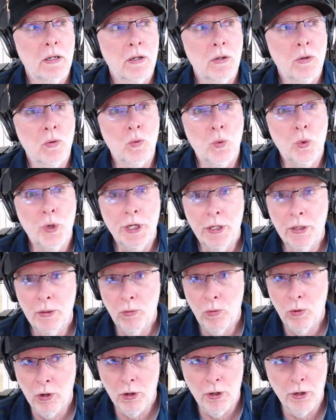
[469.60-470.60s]
we
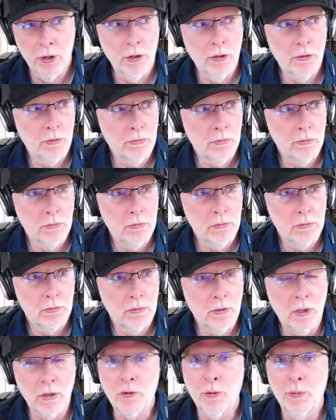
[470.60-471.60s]
were
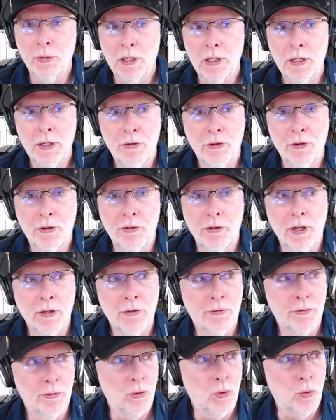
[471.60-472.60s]
ultimately
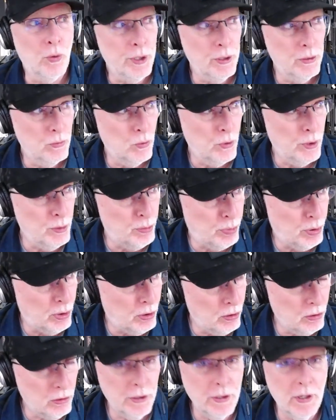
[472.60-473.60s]
successful. We
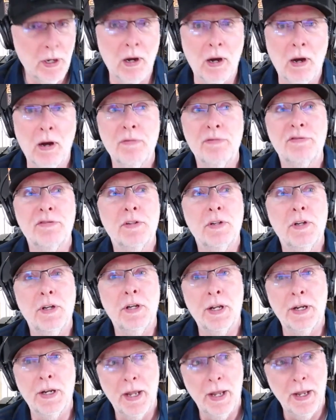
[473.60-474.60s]
pulled it off,
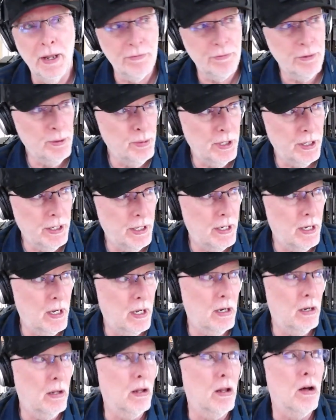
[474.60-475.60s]
and everybody
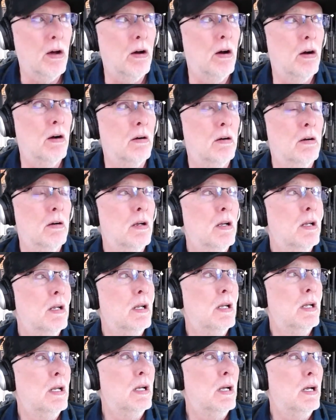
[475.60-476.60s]
got along.
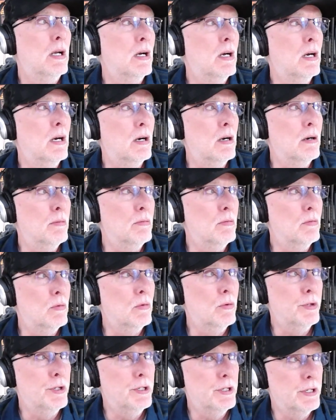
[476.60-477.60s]

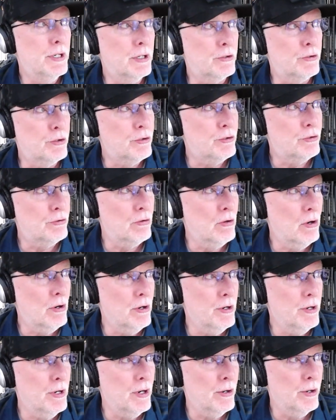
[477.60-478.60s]
We did
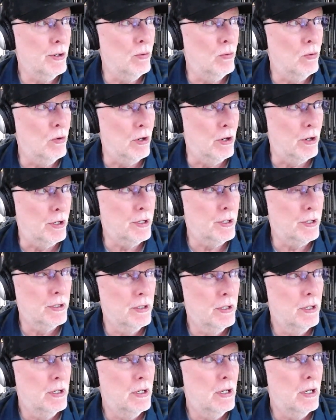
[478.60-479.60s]
extraordinary work,
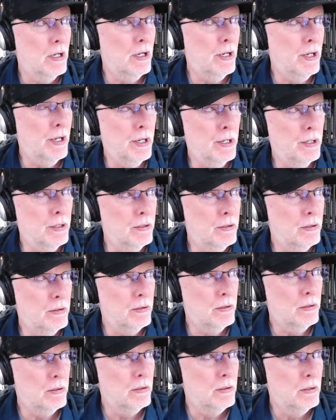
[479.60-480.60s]
and
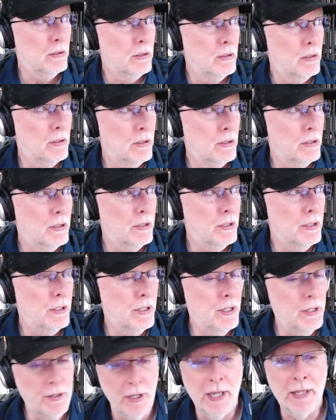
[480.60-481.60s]

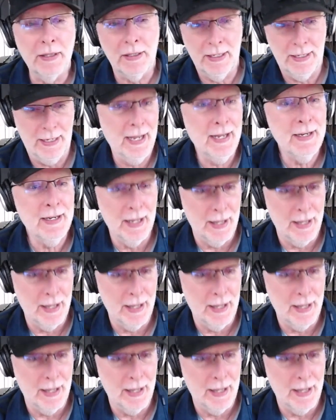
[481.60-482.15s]
at the end